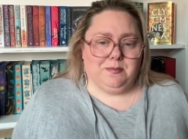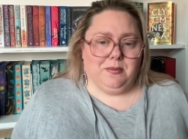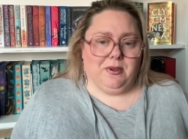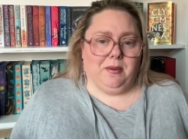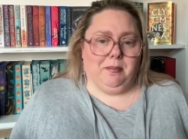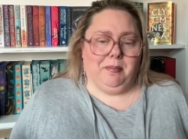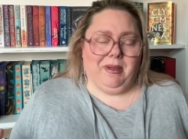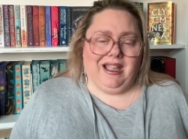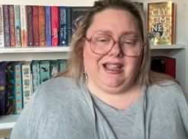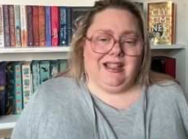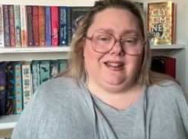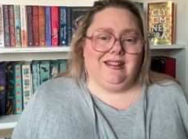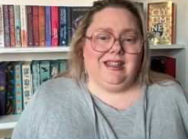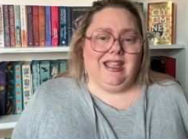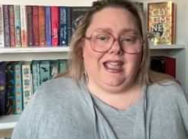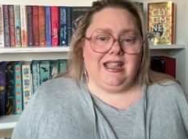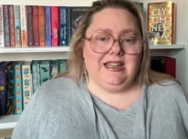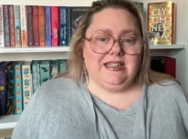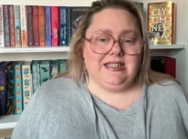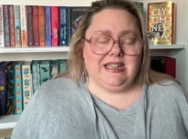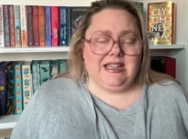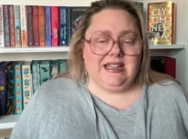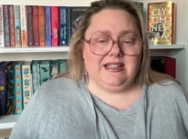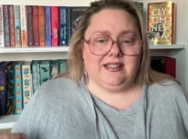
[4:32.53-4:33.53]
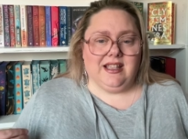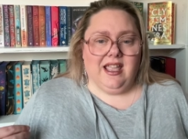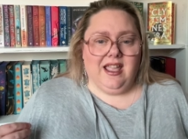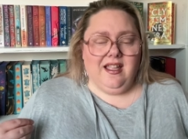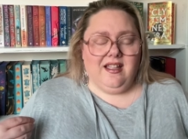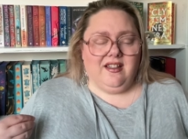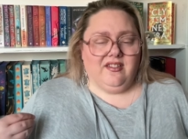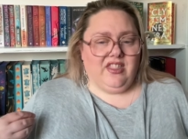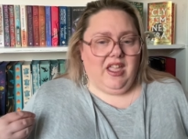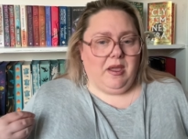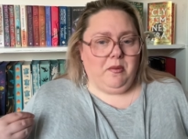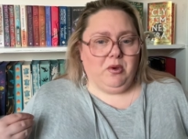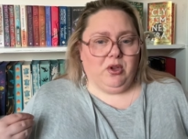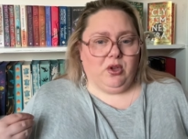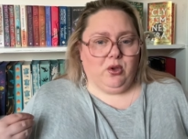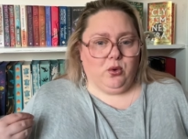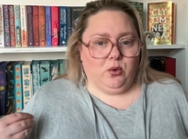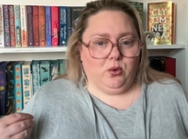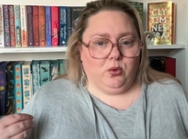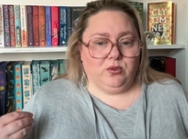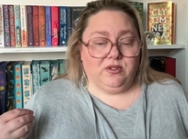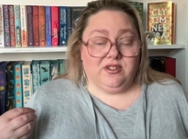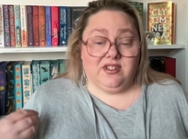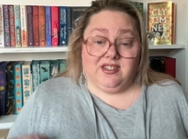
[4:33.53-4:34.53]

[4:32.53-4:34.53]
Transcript: but back in the 80s they were called